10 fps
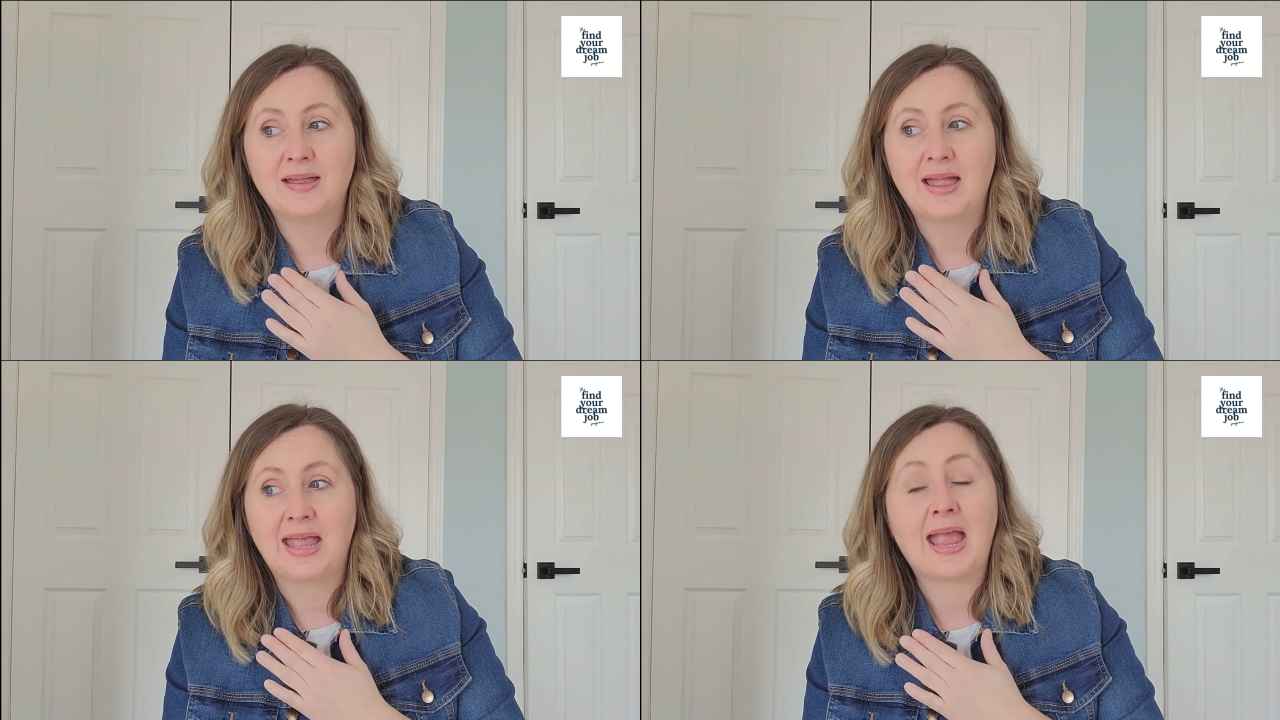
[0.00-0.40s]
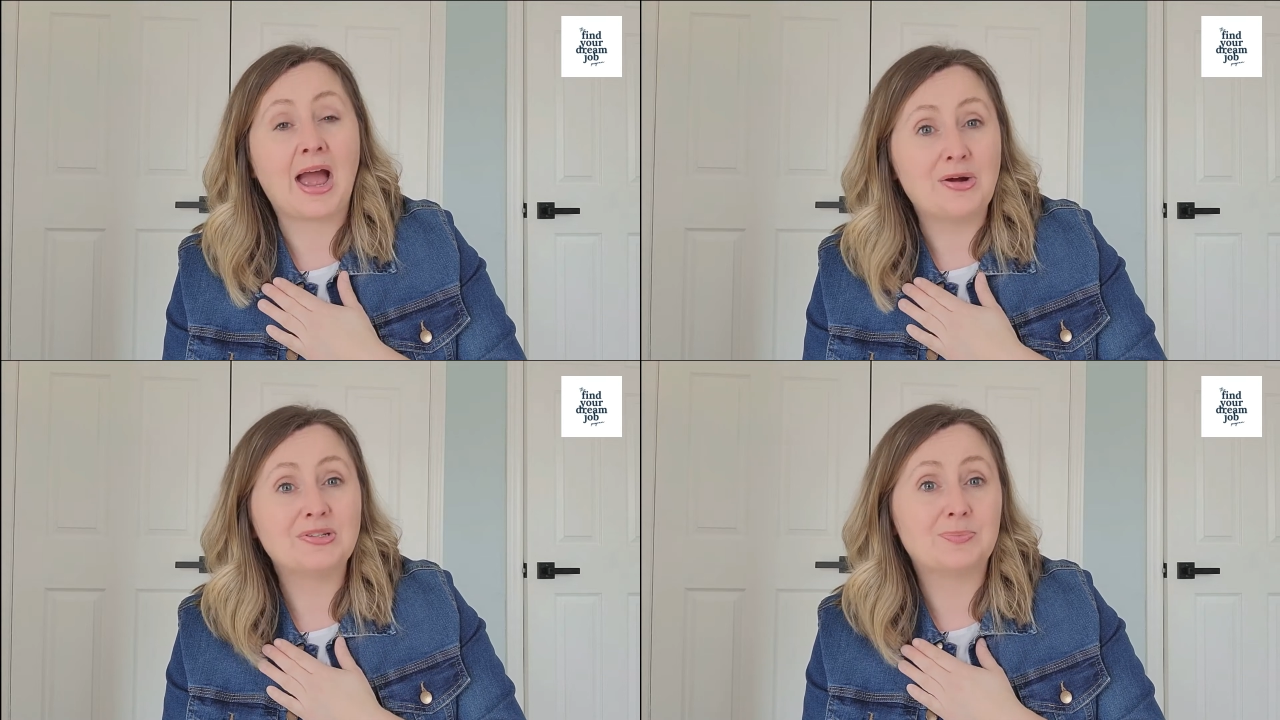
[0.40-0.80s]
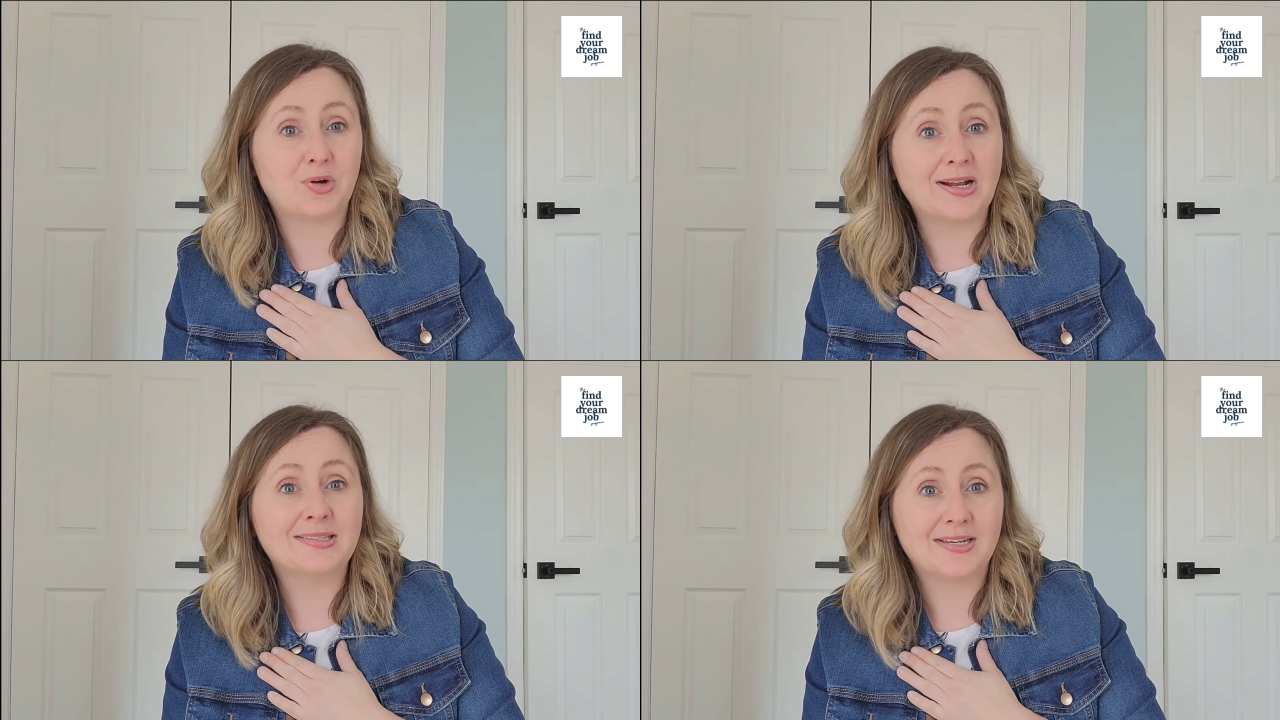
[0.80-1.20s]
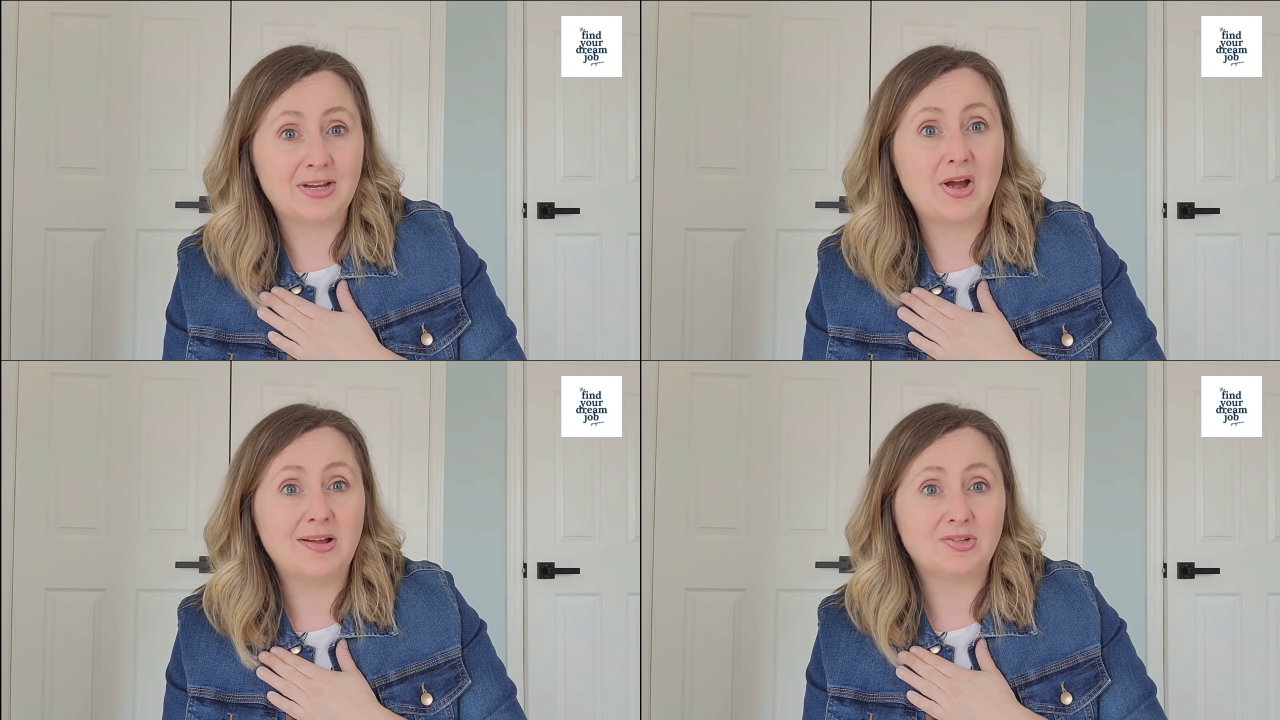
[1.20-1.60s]
like how depressed I
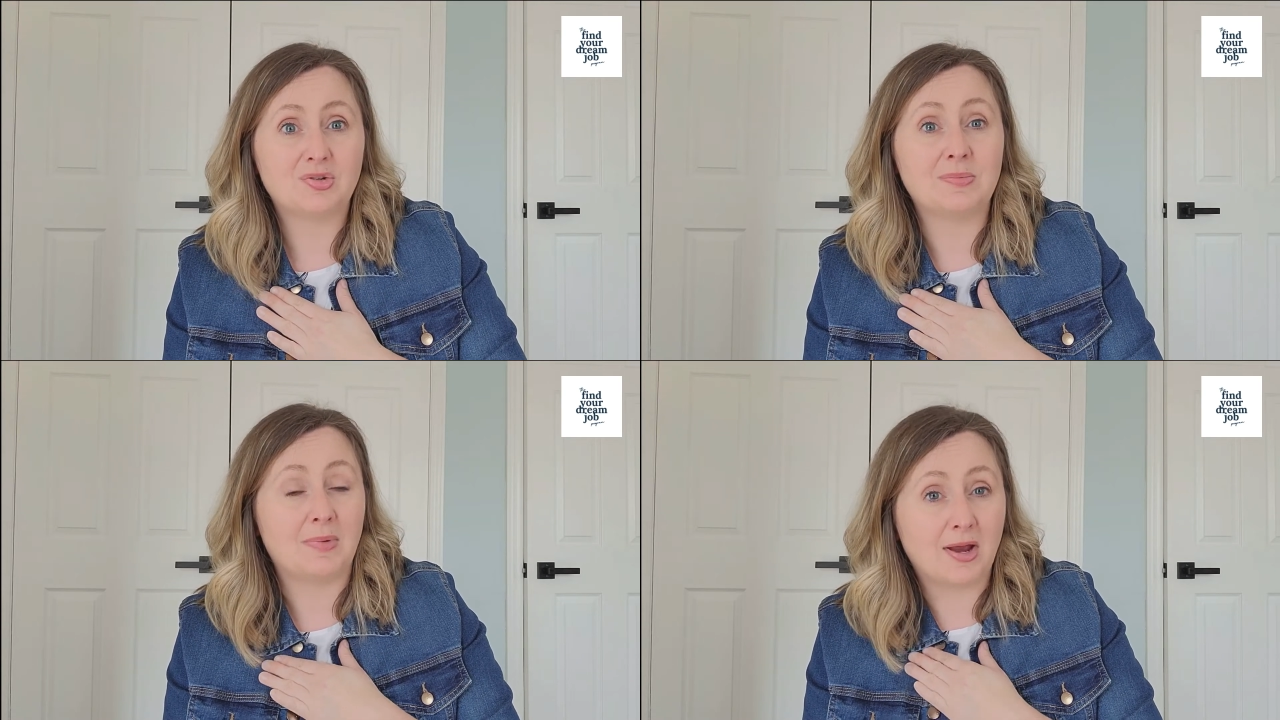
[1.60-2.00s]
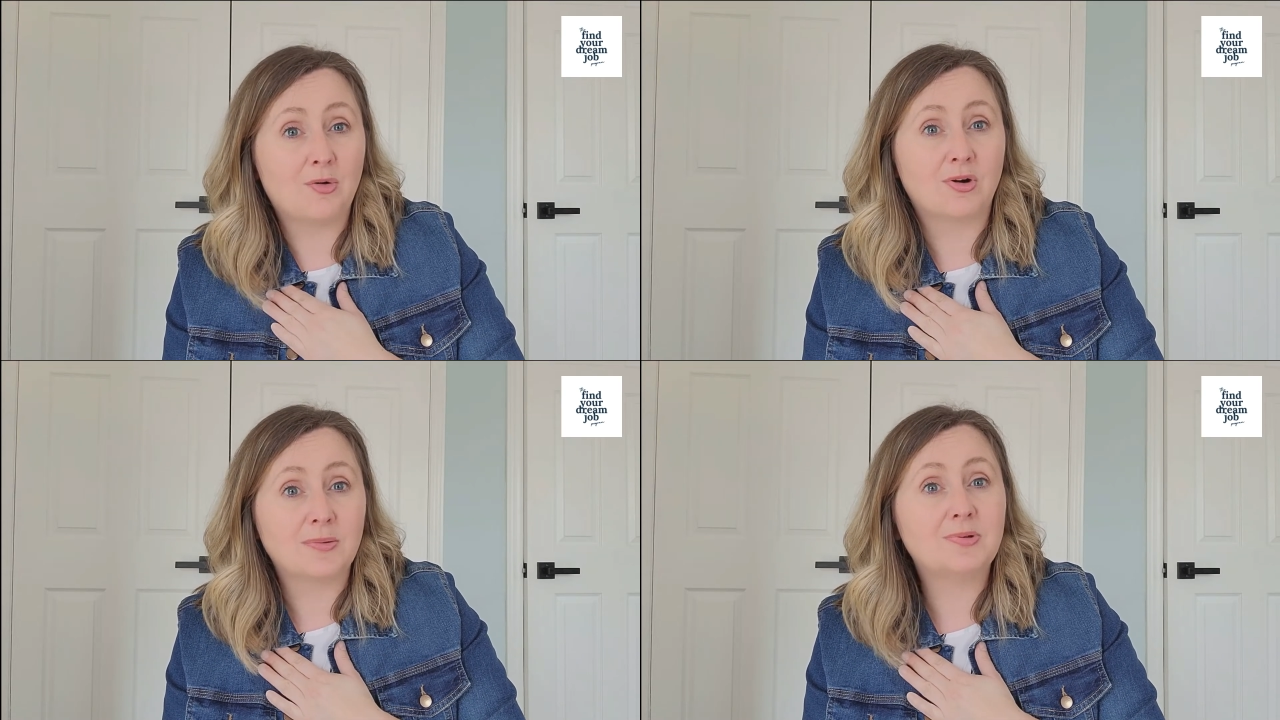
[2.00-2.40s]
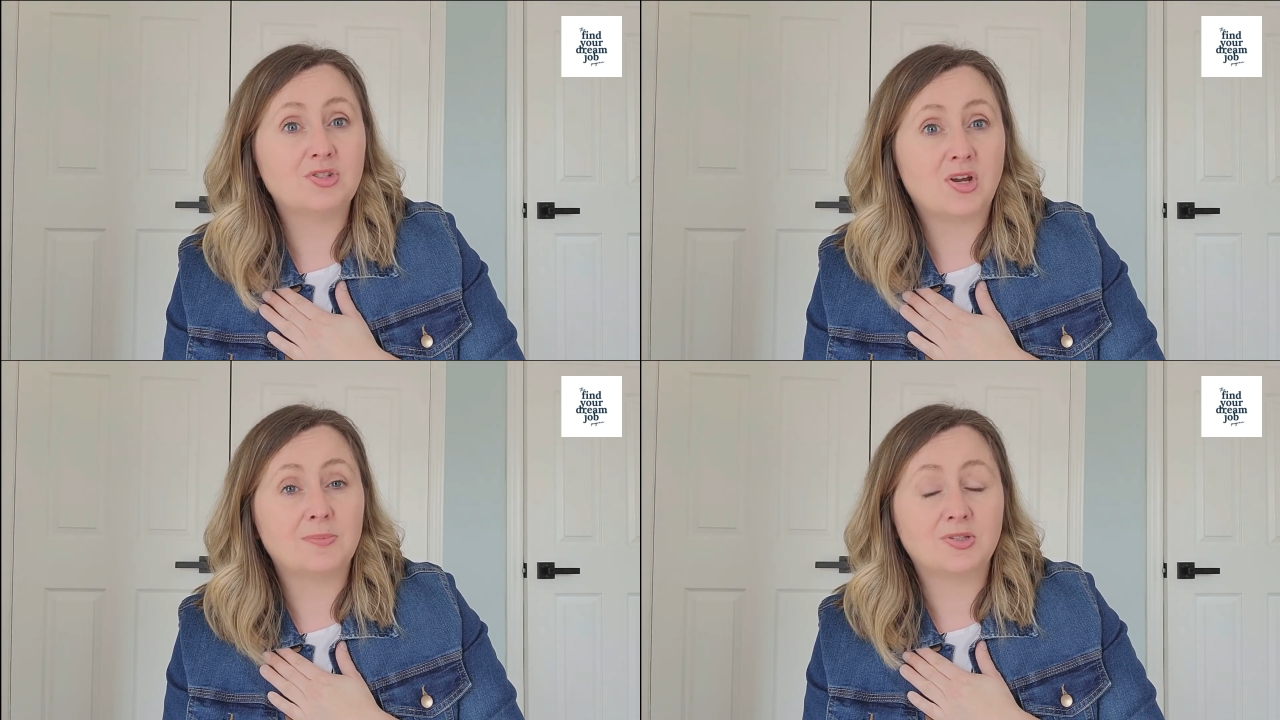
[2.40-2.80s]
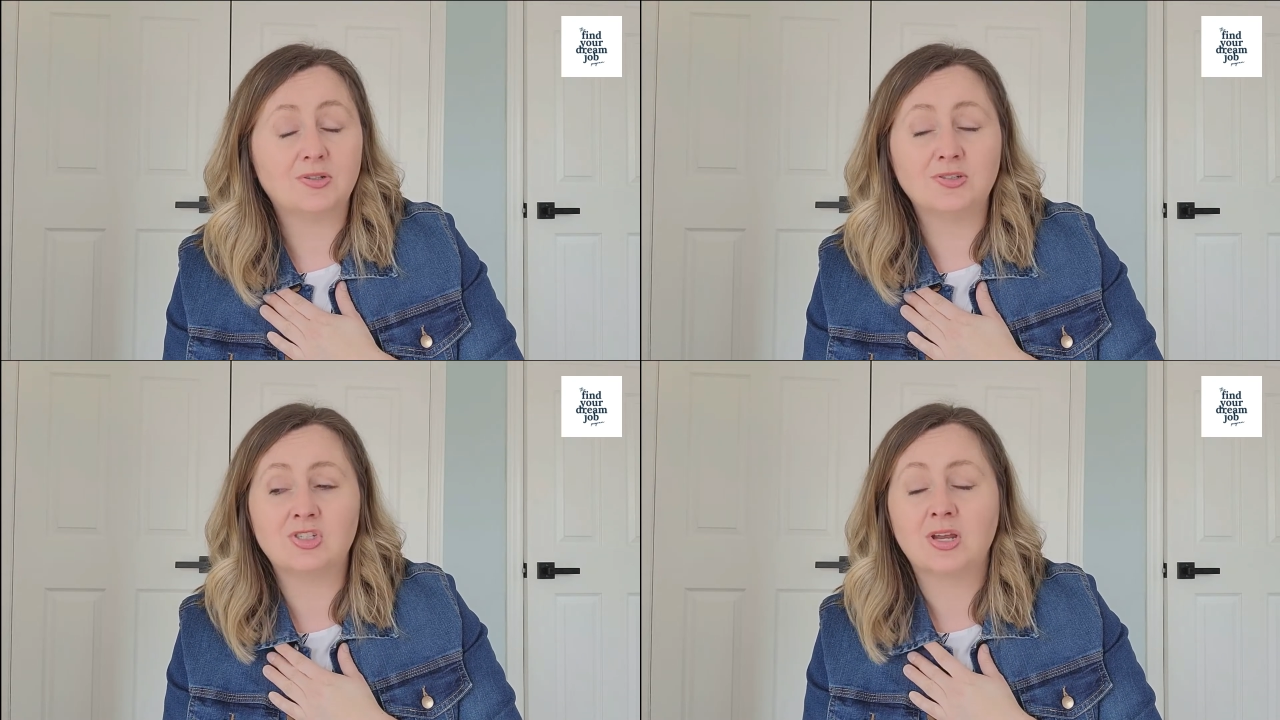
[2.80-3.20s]
got during my horrible job
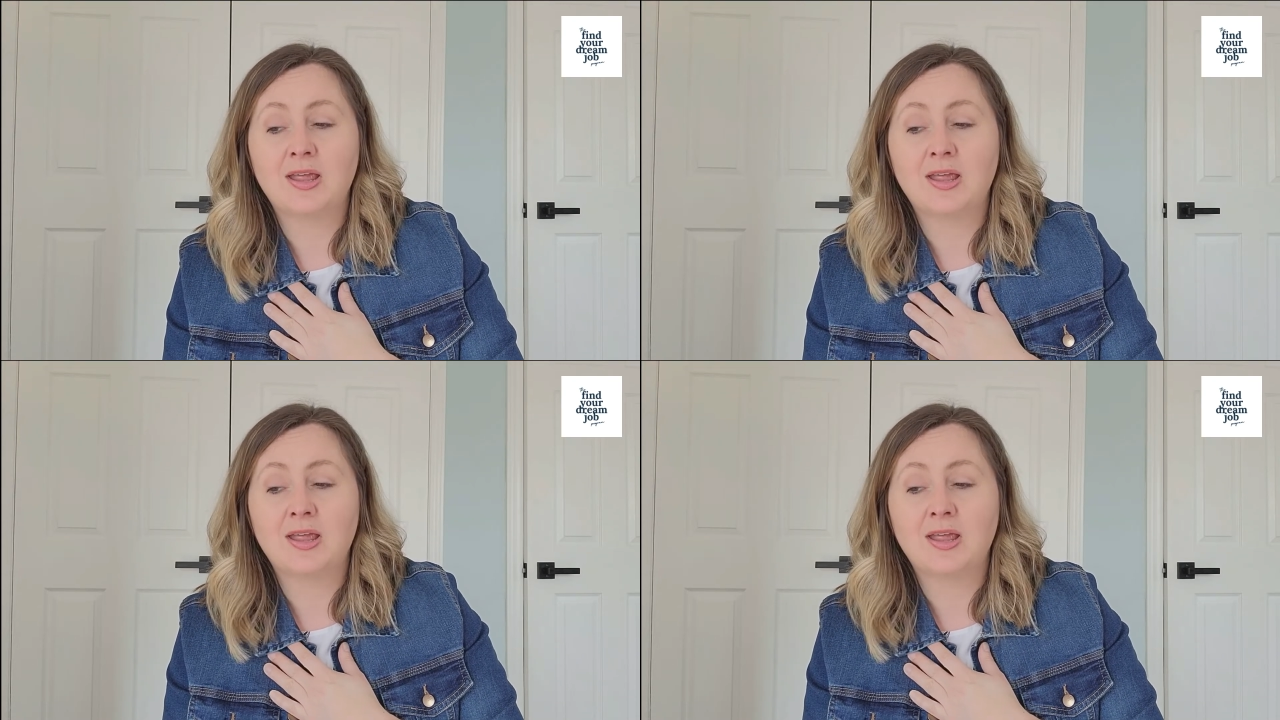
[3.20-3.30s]
search,